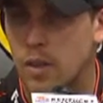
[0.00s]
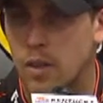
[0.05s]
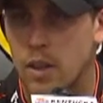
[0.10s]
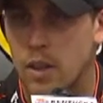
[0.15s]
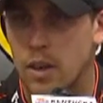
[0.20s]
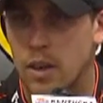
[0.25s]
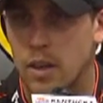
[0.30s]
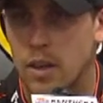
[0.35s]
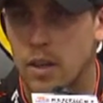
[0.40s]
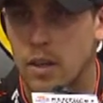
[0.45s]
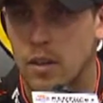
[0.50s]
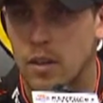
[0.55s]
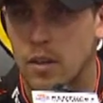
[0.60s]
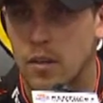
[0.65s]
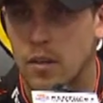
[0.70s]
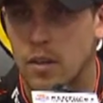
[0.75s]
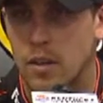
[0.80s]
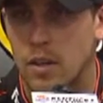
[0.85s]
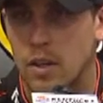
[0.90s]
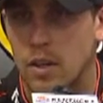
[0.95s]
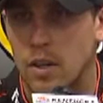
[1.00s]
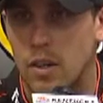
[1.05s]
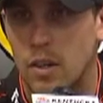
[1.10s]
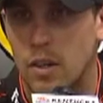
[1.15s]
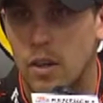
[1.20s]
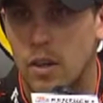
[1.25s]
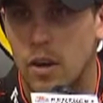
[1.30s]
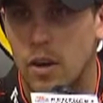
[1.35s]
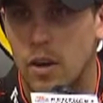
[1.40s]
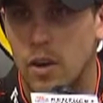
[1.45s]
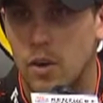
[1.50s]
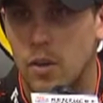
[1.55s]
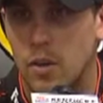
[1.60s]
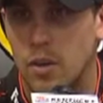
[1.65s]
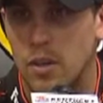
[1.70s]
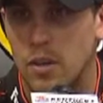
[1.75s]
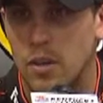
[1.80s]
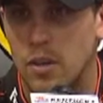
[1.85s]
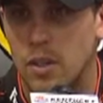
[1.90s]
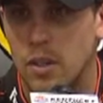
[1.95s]
And, you know, I know
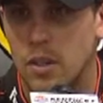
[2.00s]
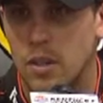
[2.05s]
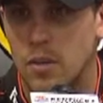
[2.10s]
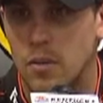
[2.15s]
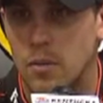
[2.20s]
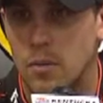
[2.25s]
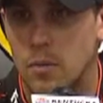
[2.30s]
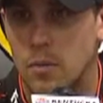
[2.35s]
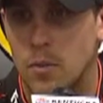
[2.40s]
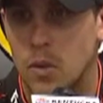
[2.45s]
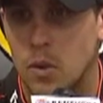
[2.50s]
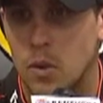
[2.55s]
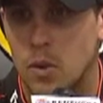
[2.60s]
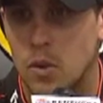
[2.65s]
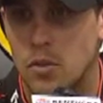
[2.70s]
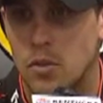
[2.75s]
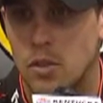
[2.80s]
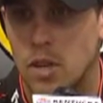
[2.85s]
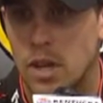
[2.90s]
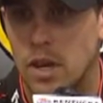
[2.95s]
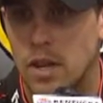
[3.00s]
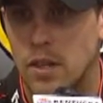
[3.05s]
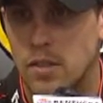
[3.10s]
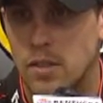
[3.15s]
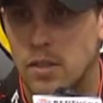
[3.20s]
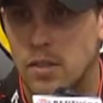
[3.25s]
that, you know, those guys have